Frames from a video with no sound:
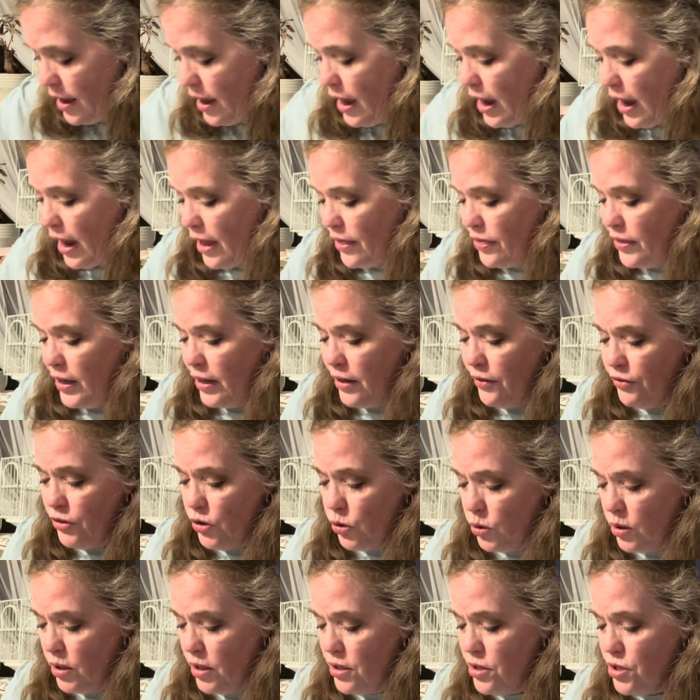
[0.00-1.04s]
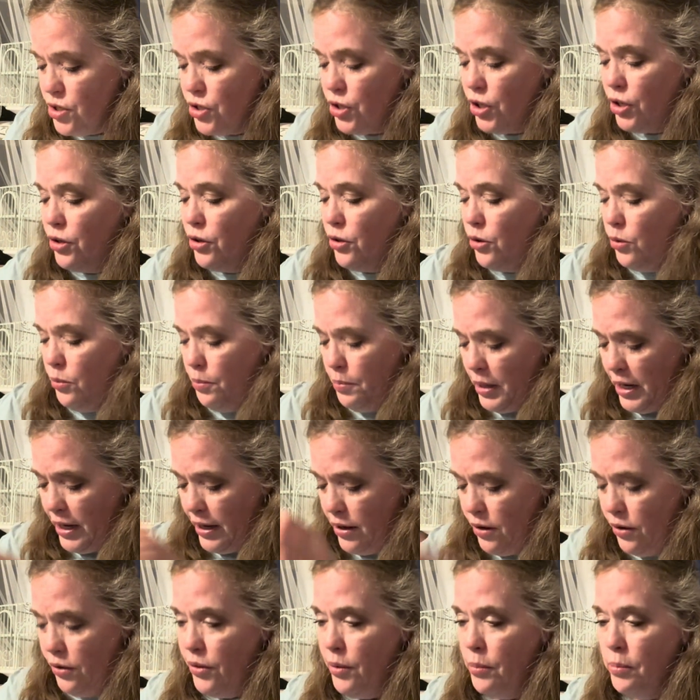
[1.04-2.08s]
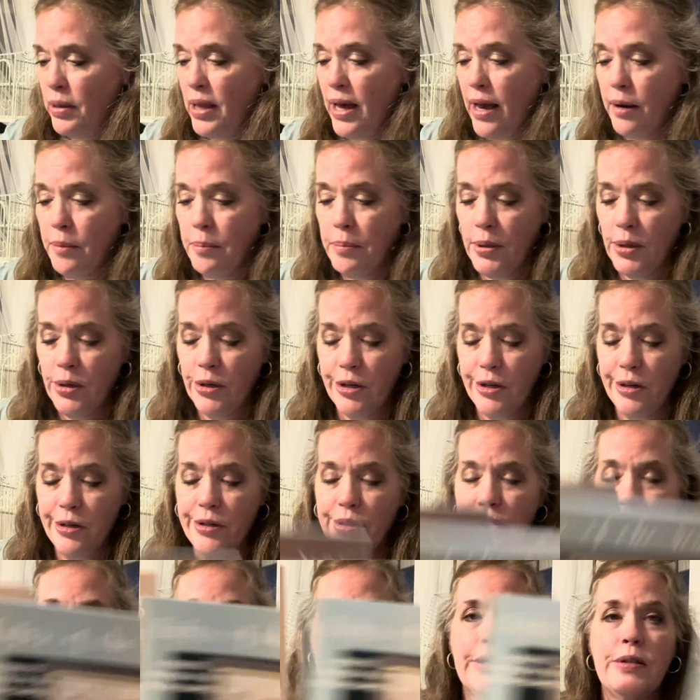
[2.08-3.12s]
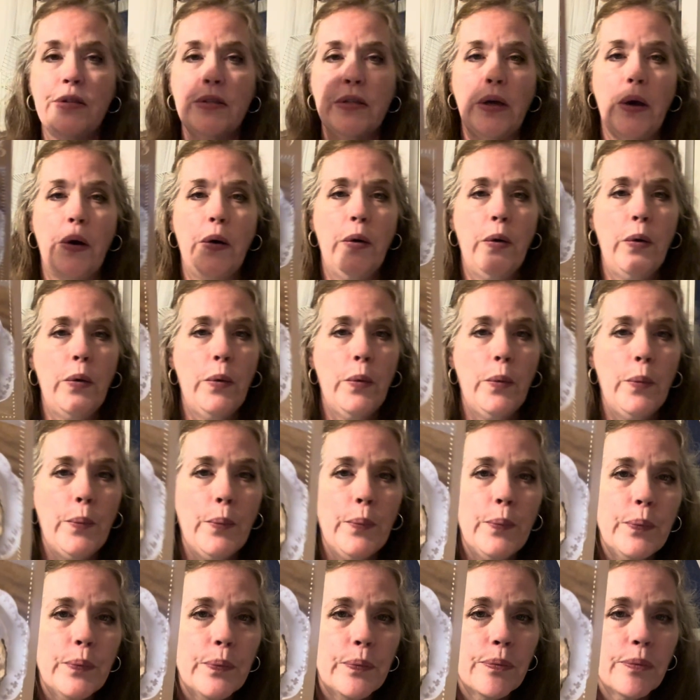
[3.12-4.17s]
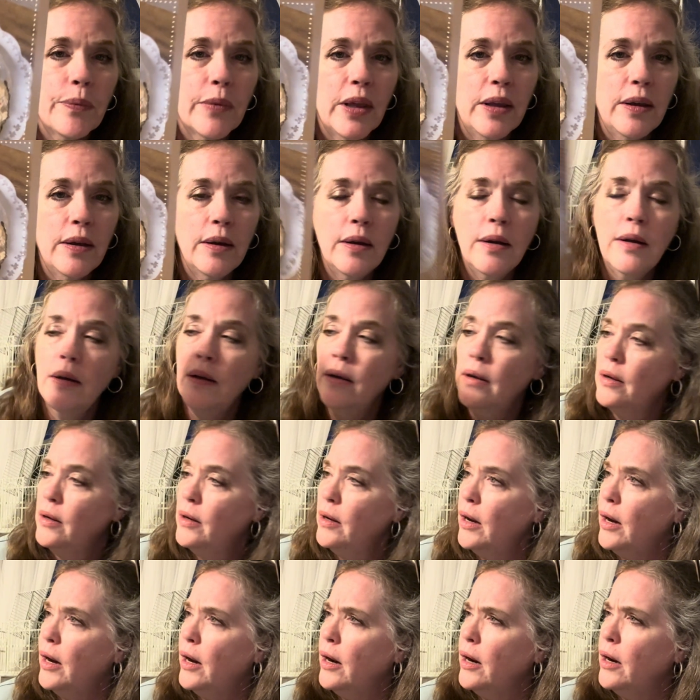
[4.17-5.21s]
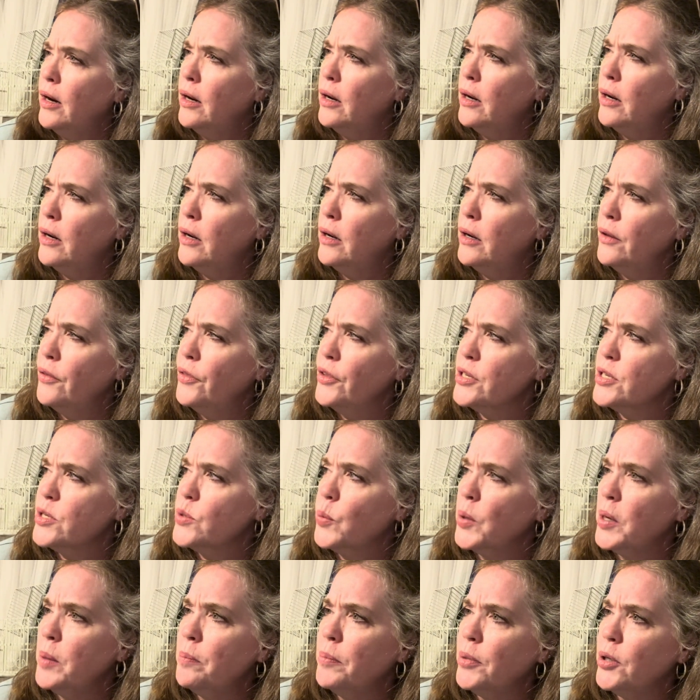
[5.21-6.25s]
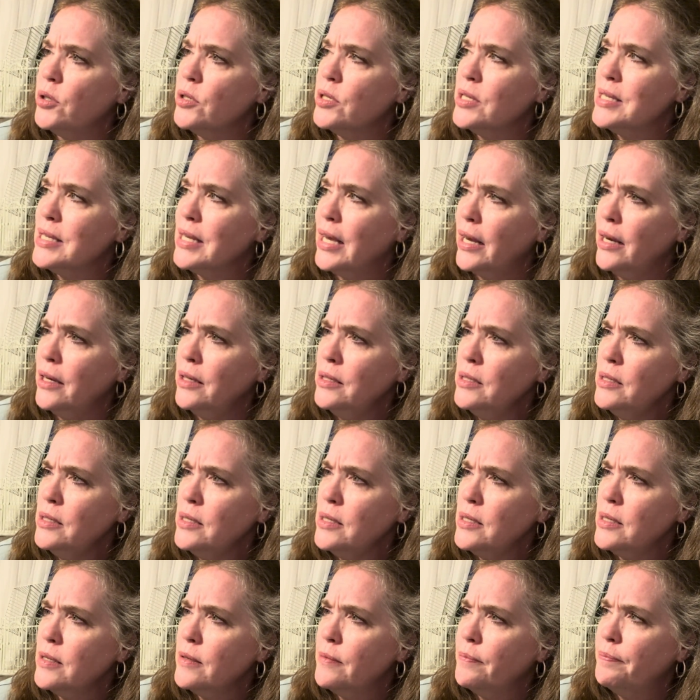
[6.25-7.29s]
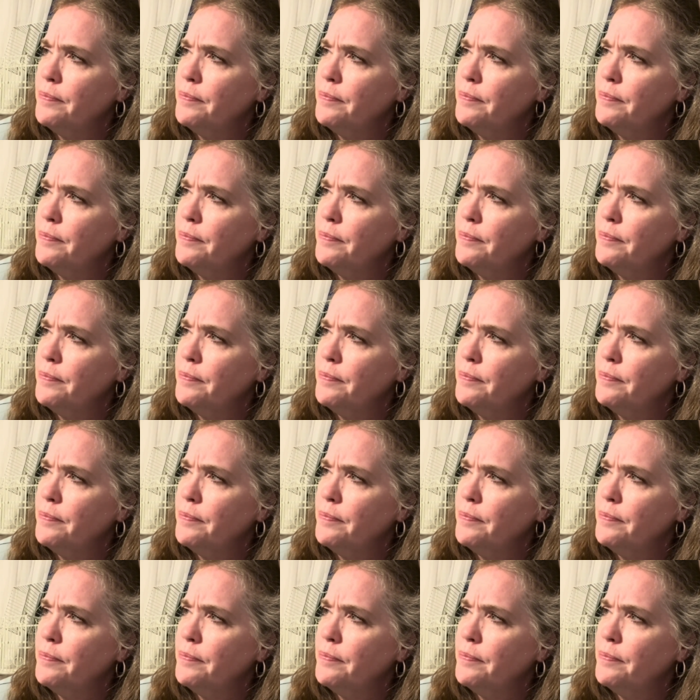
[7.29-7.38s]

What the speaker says: And then, of course, you know, buy all the Blackbirds. So the Sweet Bird Sings